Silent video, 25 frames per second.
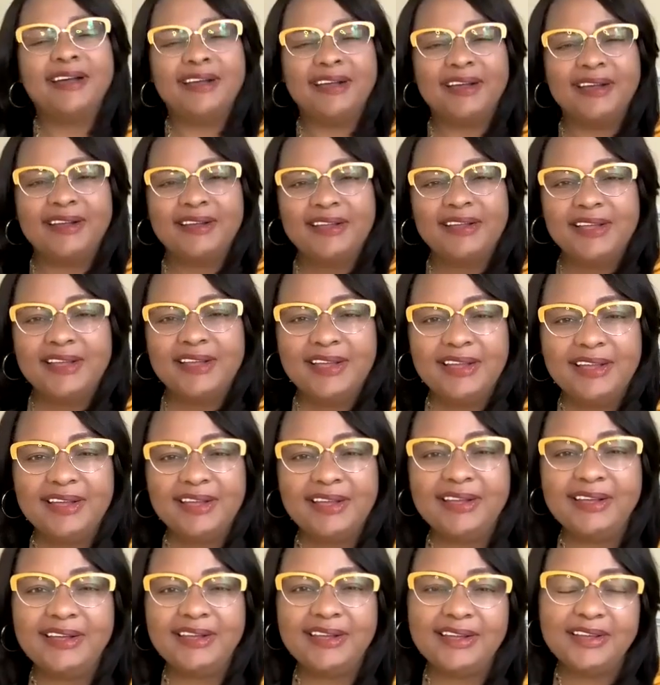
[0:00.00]

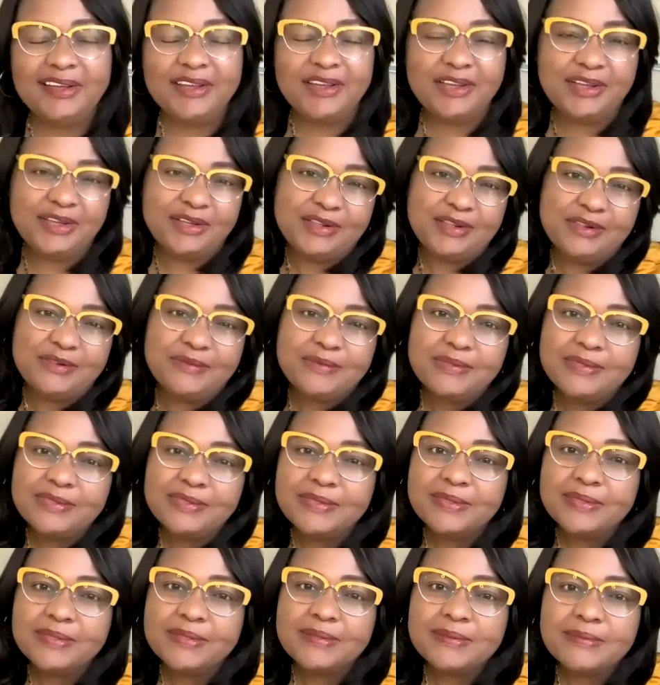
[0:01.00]

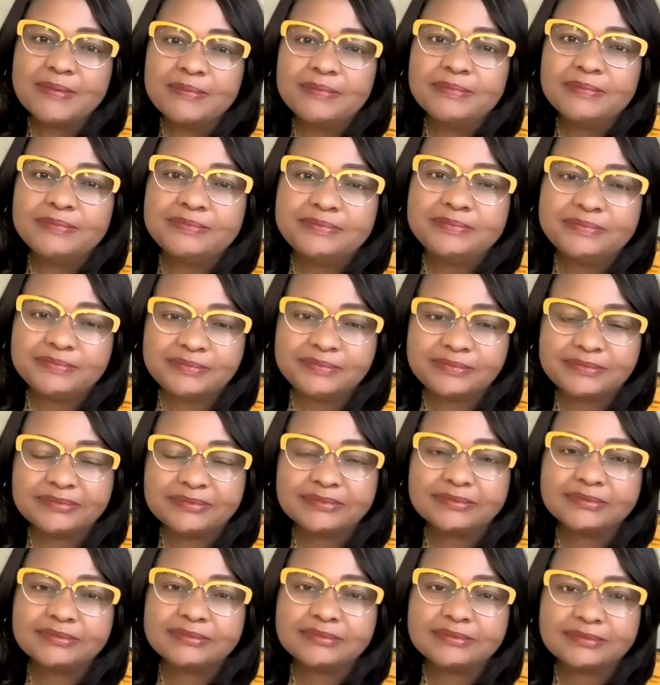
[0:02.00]

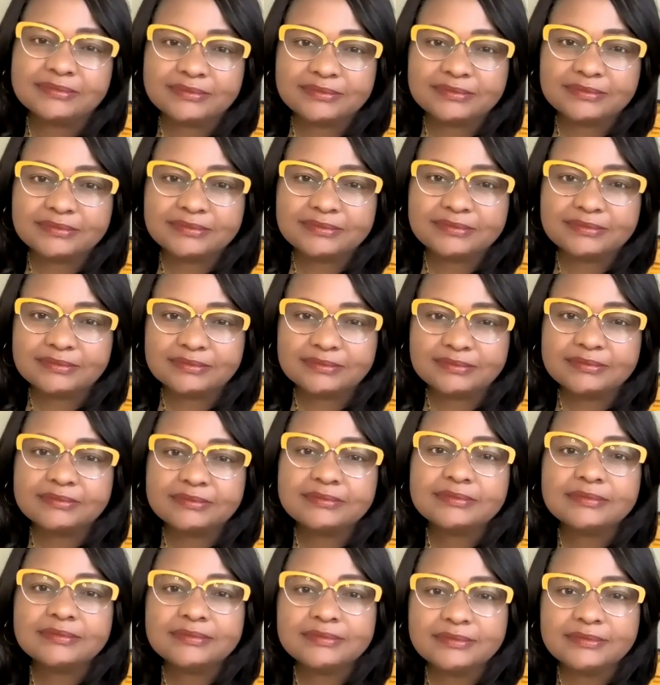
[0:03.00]

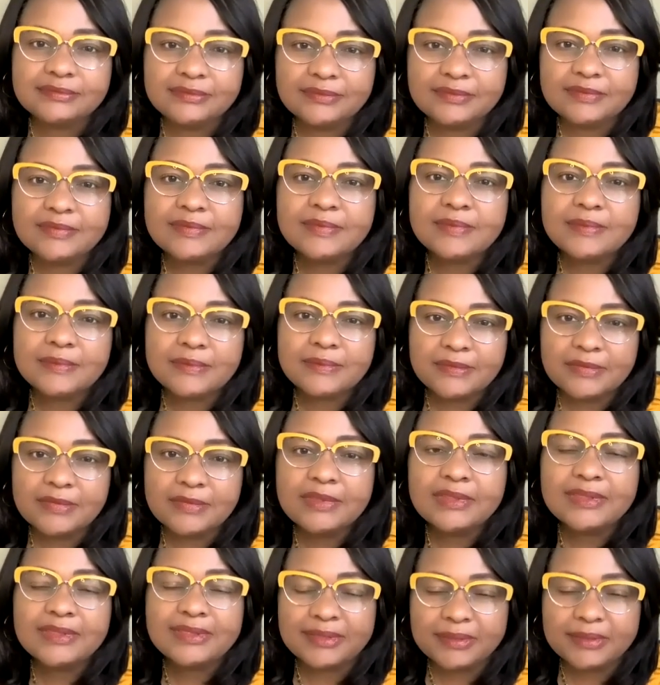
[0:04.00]

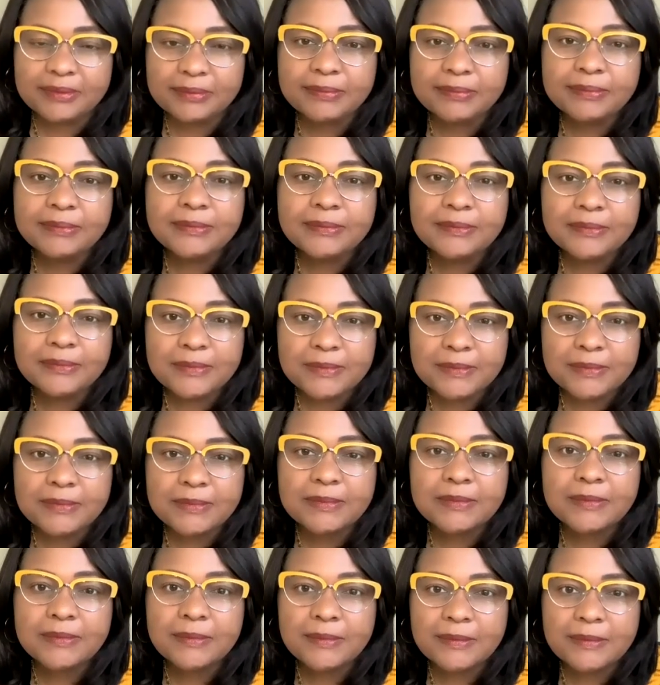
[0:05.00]

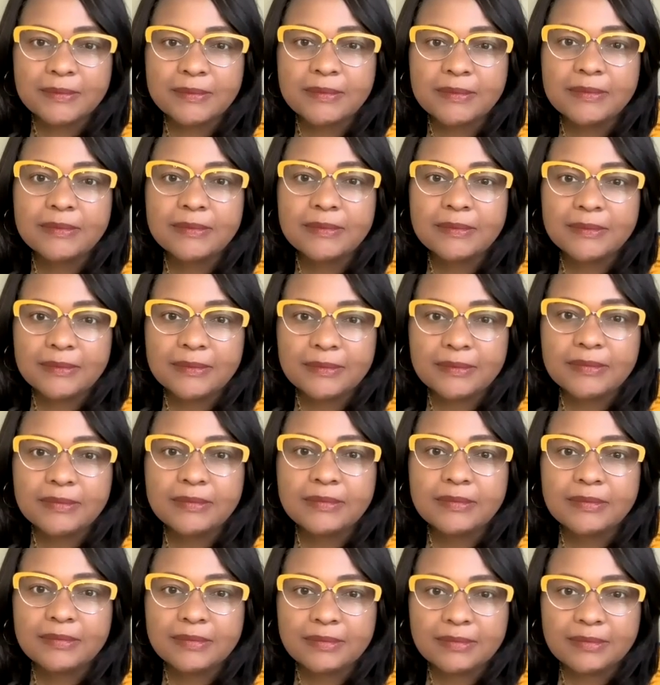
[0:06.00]

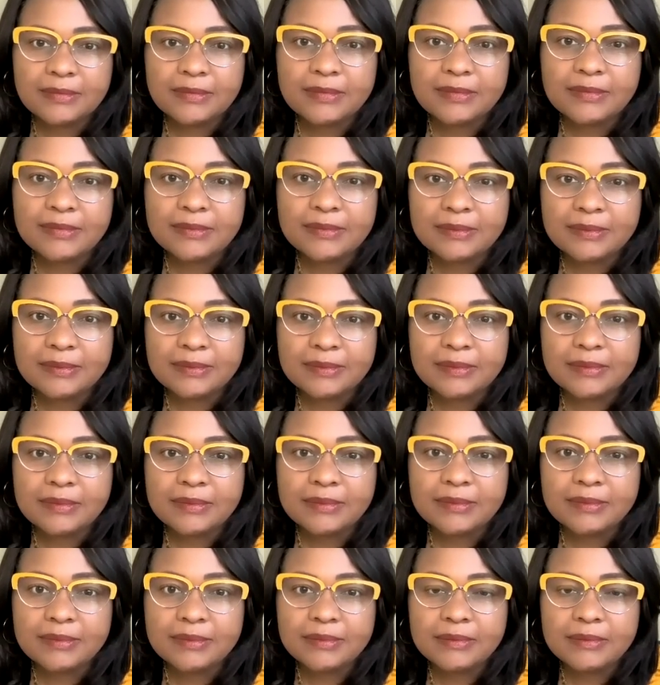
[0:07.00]
[no speech]